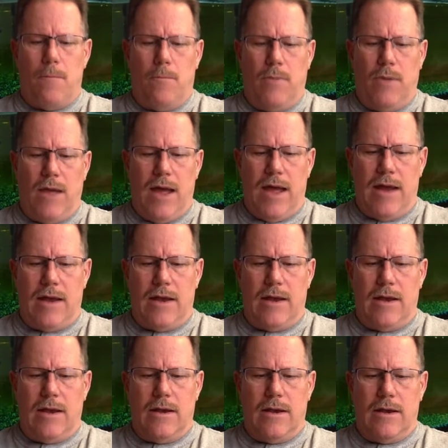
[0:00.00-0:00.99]
But
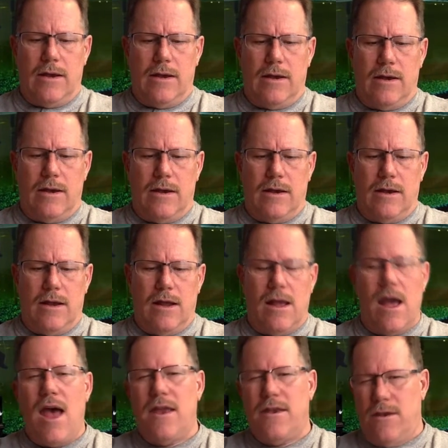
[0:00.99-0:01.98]

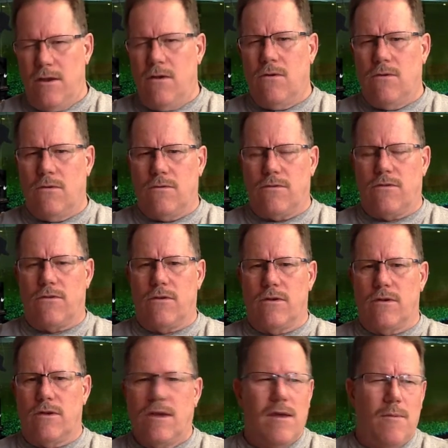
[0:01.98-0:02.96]
God knows.
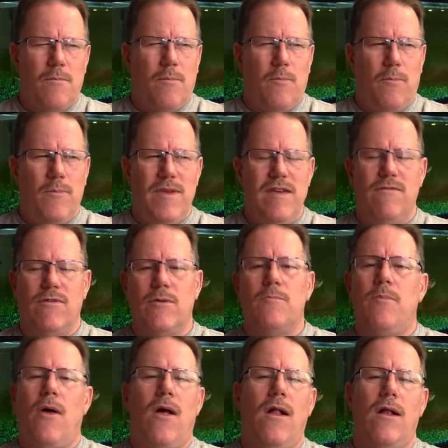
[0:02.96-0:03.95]
Even
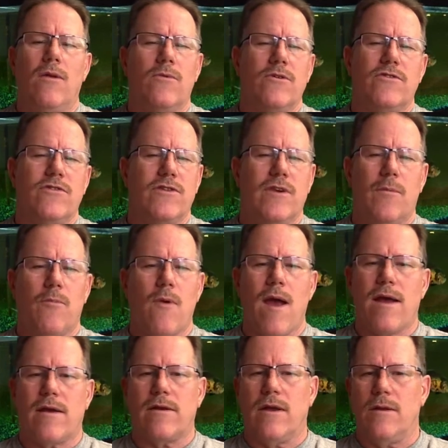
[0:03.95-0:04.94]
Paul was
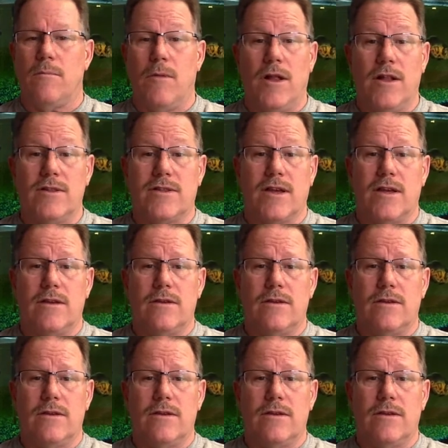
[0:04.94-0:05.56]
shipwrecked on Malta.